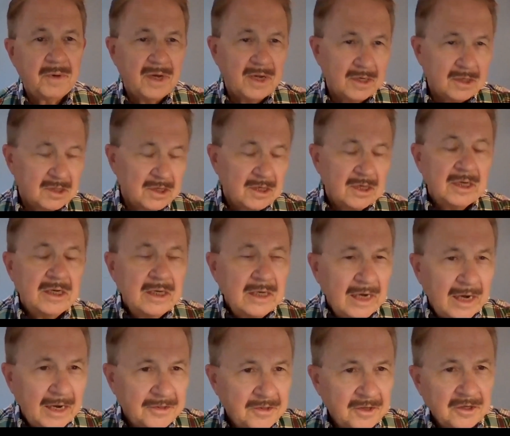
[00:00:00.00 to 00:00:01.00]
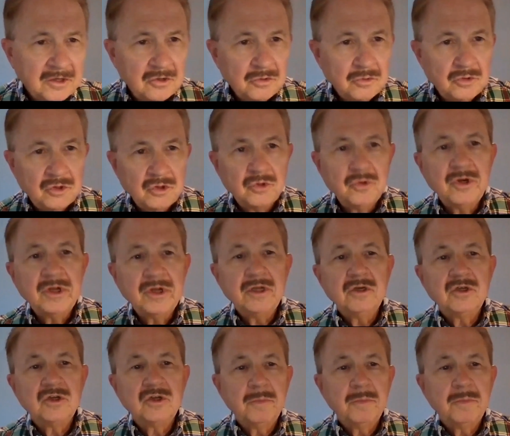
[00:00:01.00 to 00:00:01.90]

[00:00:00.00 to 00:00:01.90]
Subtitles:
But I think you do need